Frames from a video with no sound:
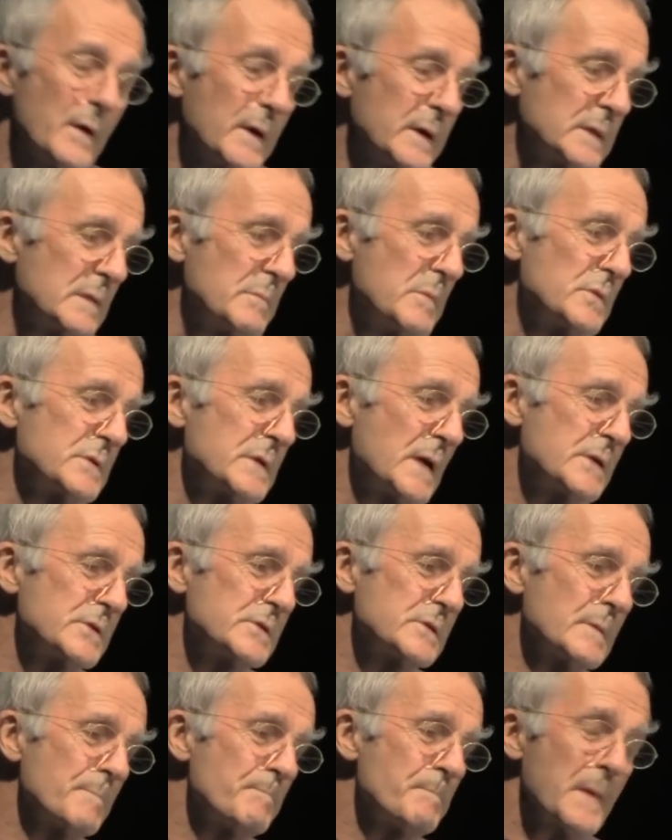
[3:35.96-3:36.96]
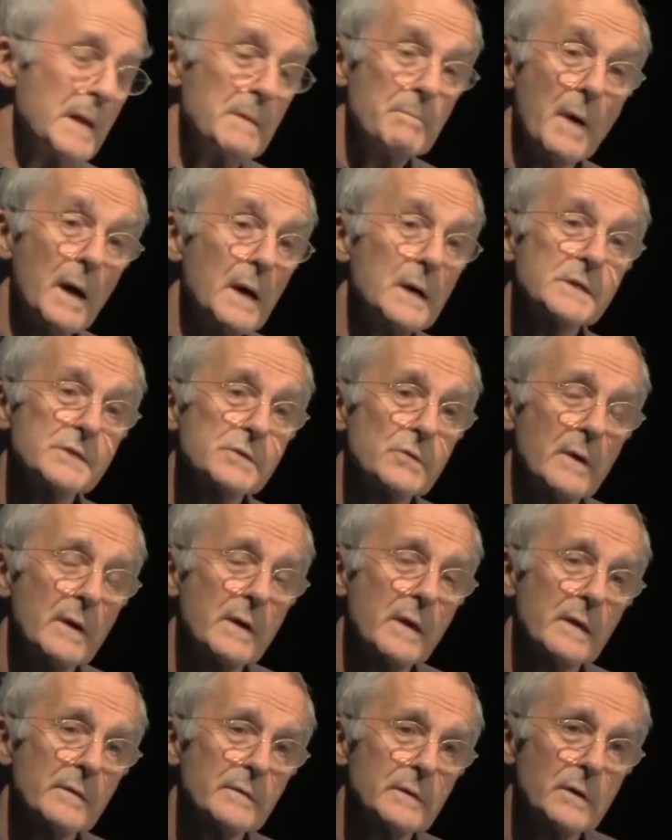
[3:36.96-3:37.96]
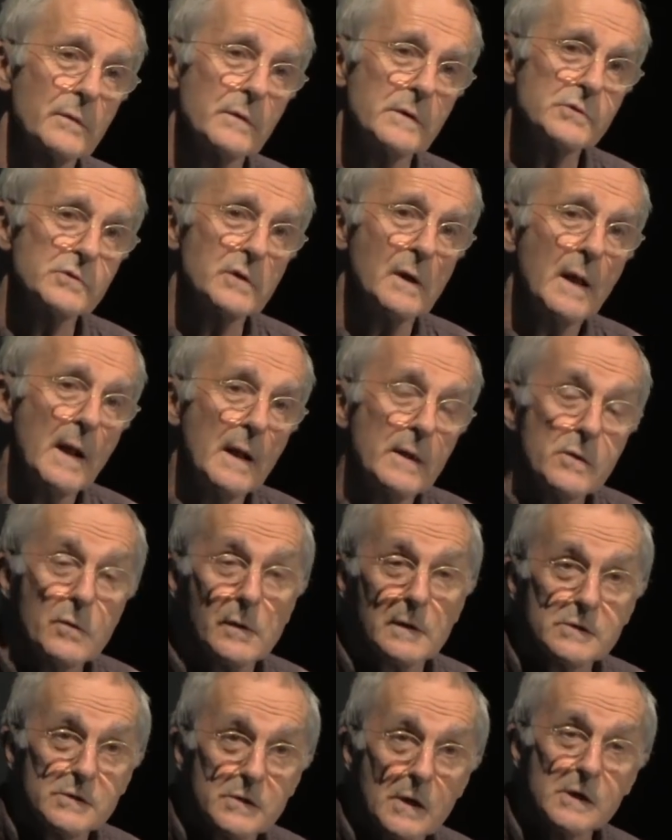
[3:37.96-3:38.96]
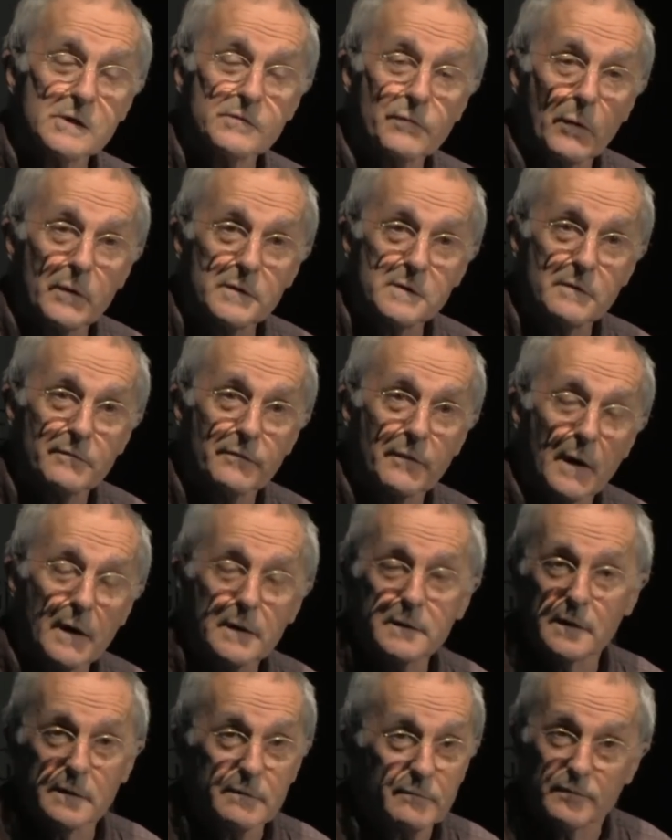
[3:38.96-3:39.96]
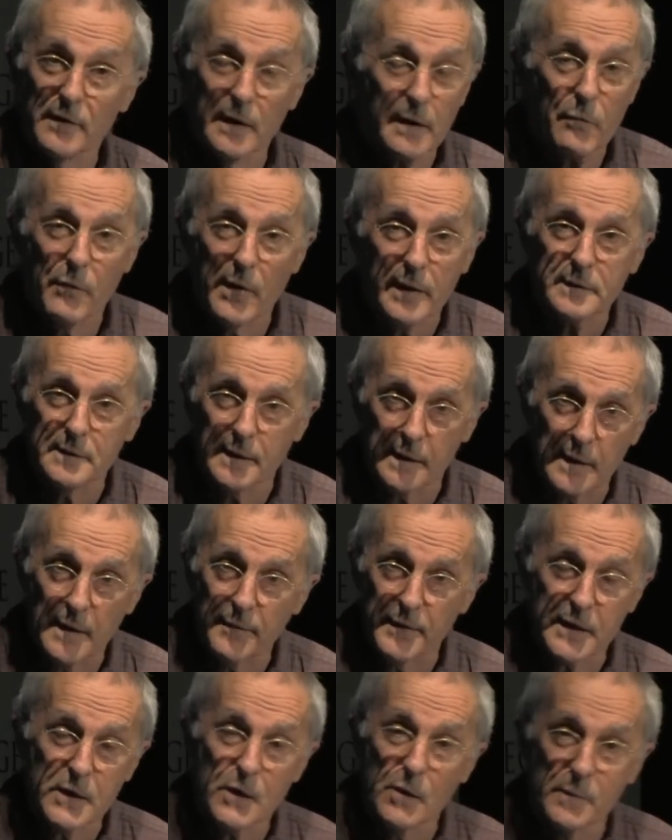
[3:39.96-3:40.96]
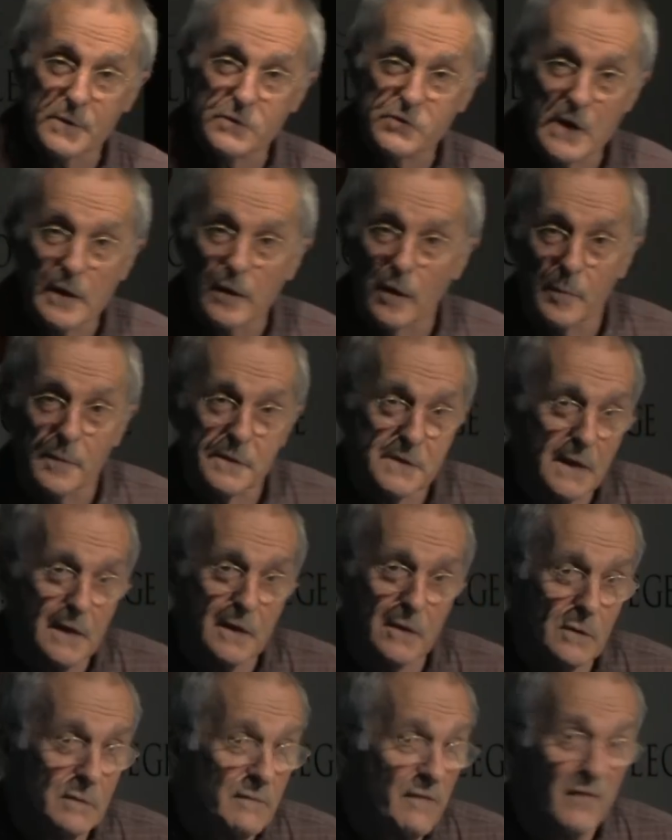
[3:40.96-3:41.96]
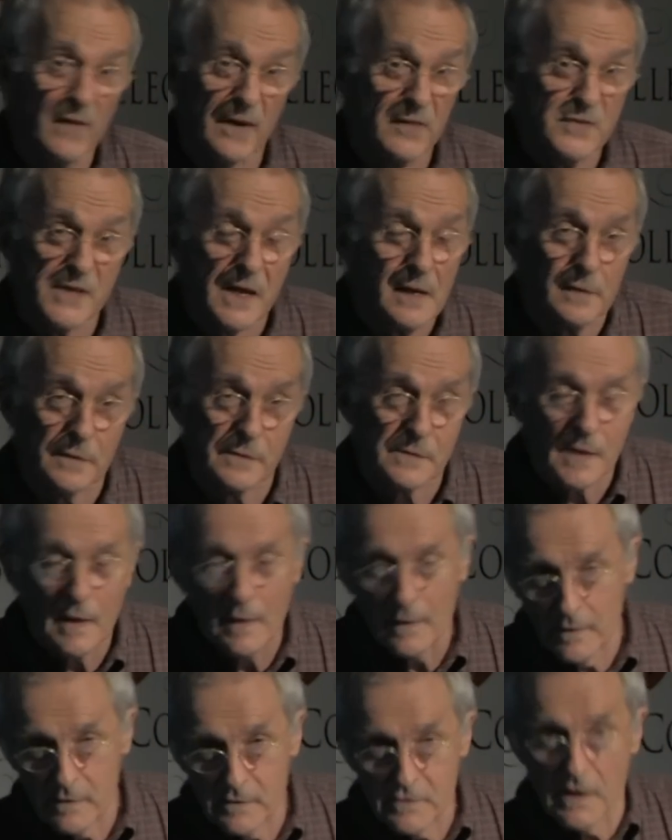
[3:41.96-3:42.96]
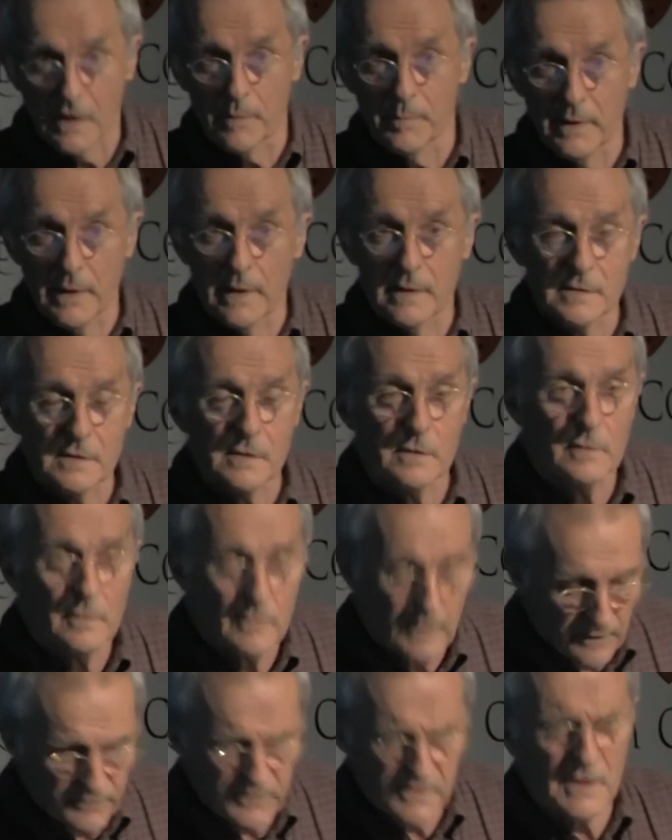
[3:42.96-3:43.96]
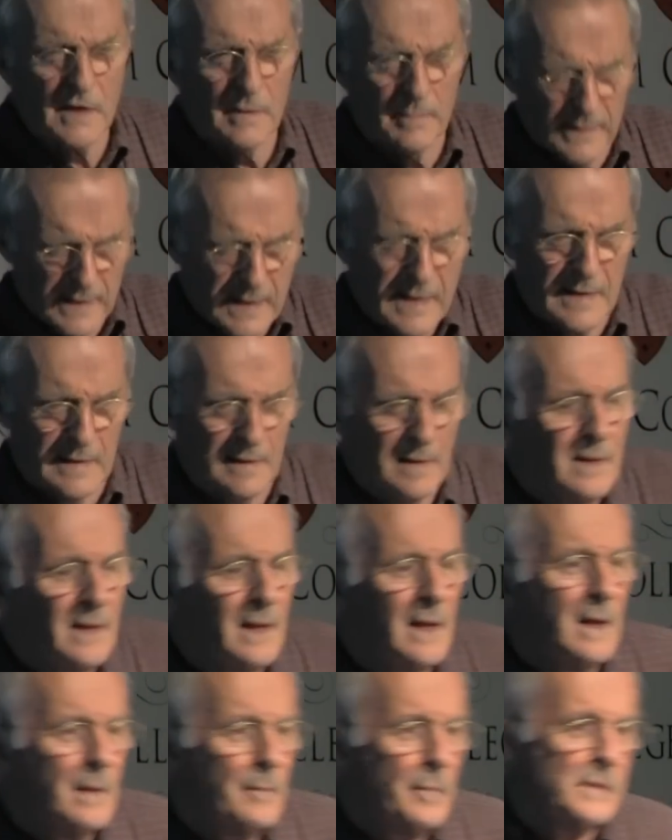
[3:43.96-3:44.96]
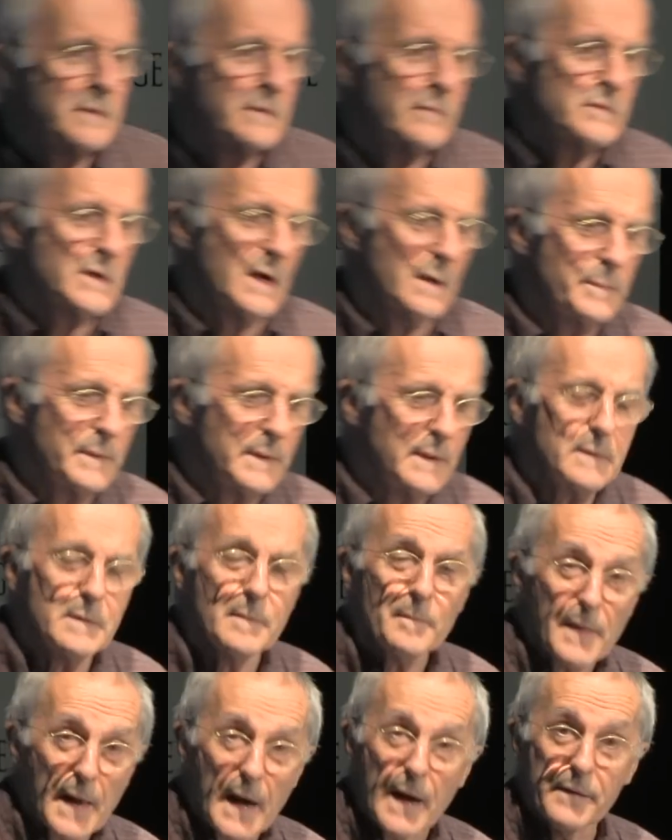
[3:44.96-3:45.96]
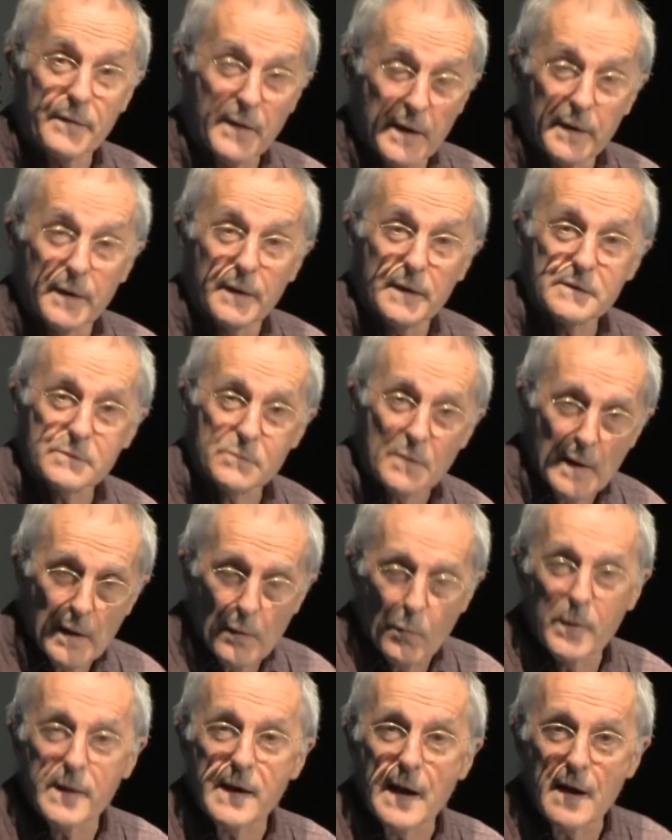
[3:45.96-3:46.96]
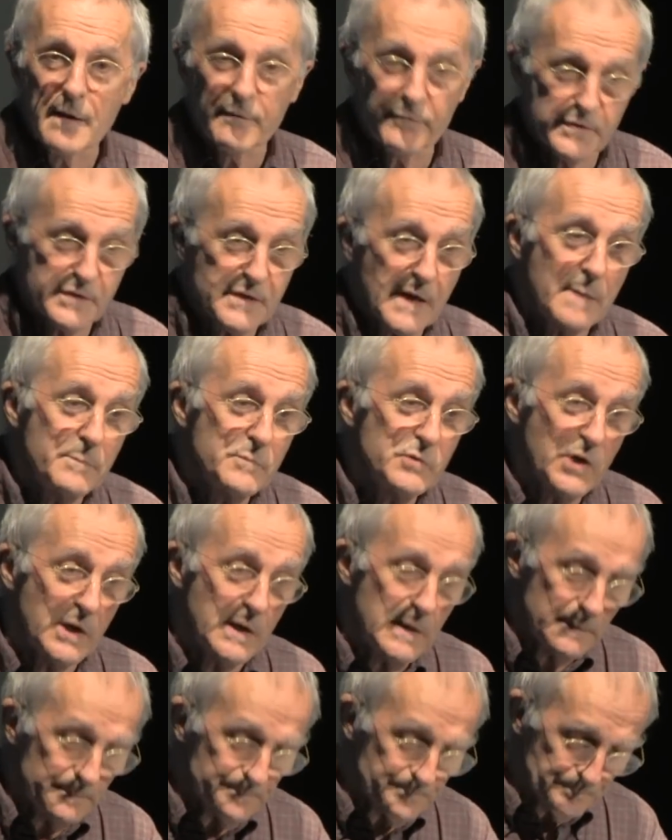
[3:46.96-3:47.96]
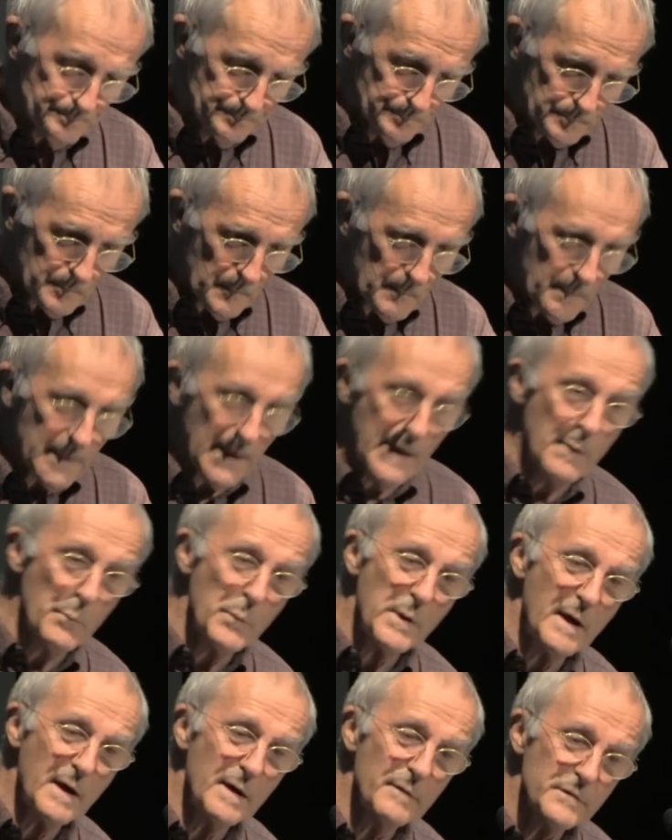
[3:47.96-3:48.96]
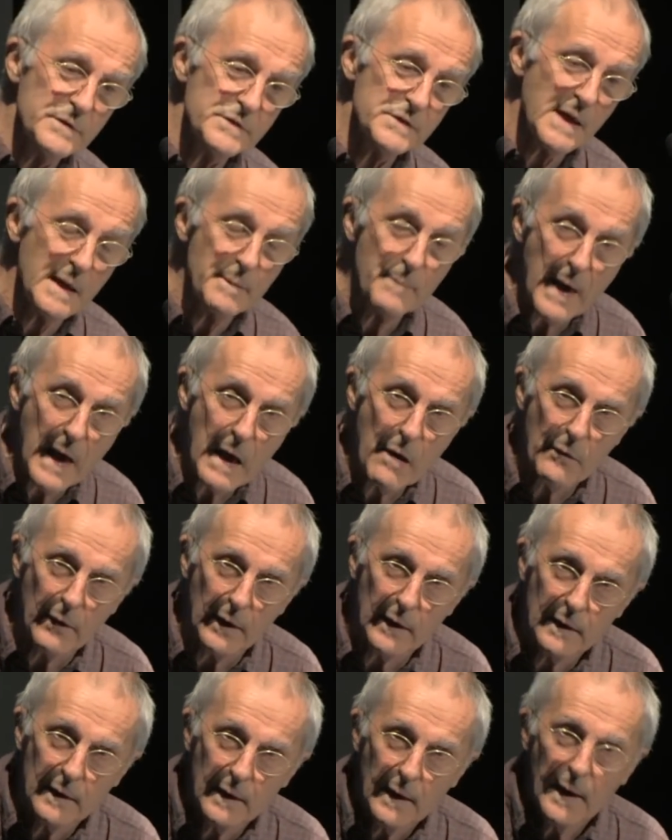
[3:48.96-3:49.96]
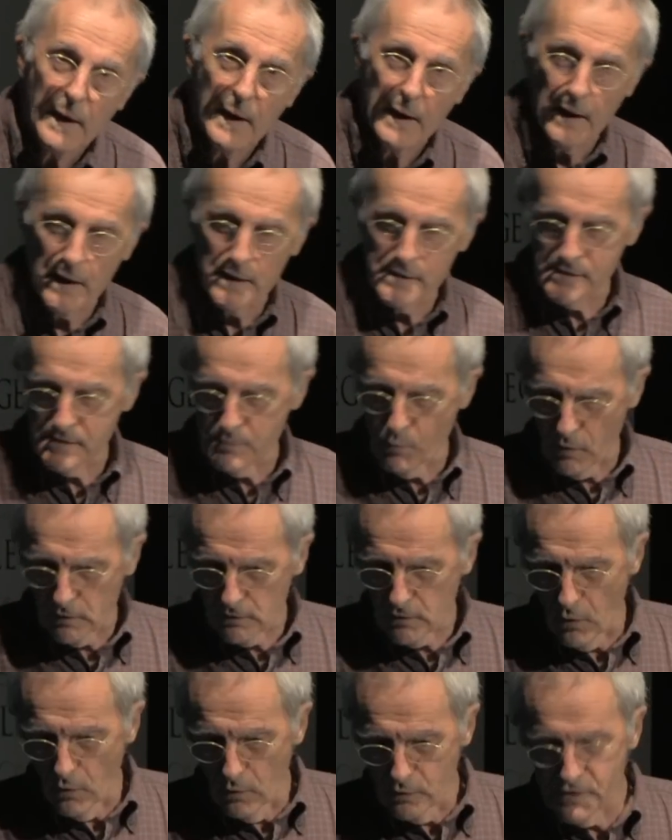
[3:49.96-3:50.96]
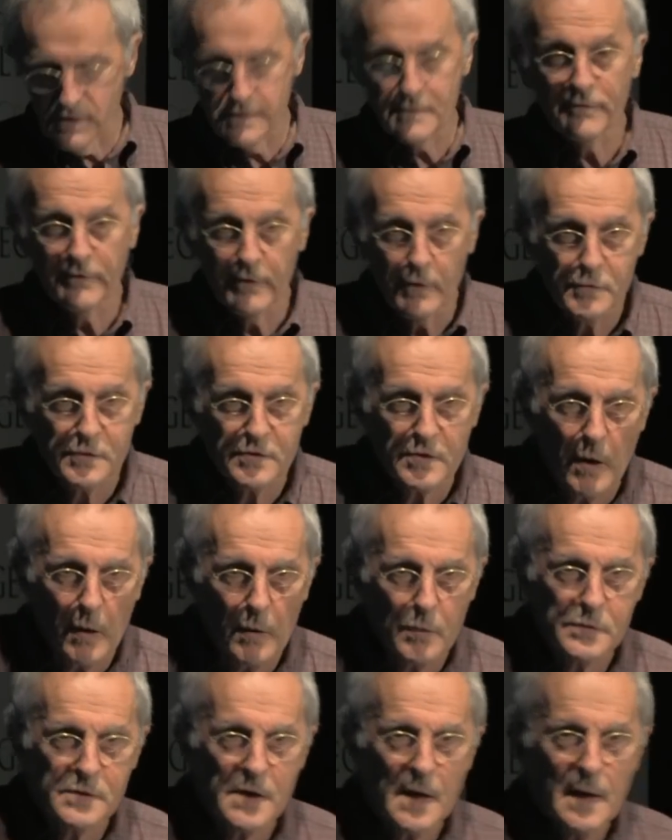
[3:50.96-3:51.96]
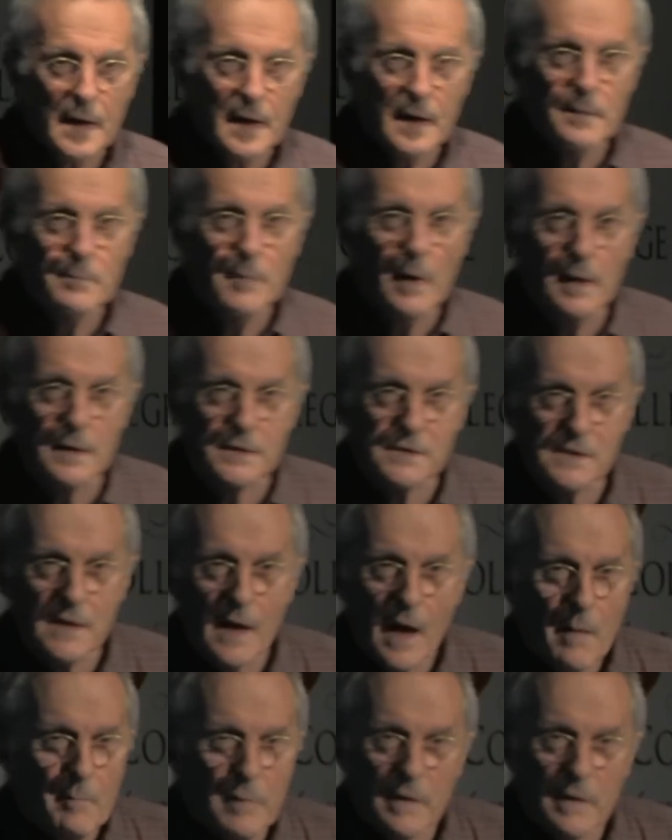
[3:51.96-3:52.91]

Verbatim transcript: find the mutation in mice or any other creature, you can search for it and find it very readily in the human genome. It would take you 5 seconds. You have to type it in, but you type it in, and there it is. We have the same gene, and we have the same error as what causes fused toes in mice.